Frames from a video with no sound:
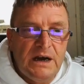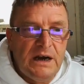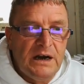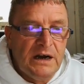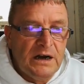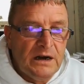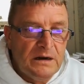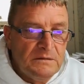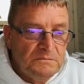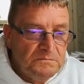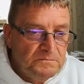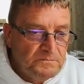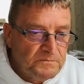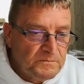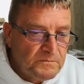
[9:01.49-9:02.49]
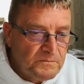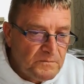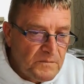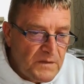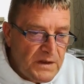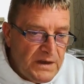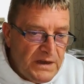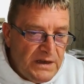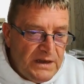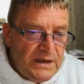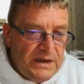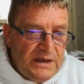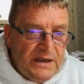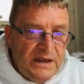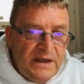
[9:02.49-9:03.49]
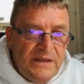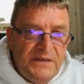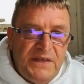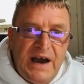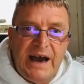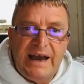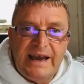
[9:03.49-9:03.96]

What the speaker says: That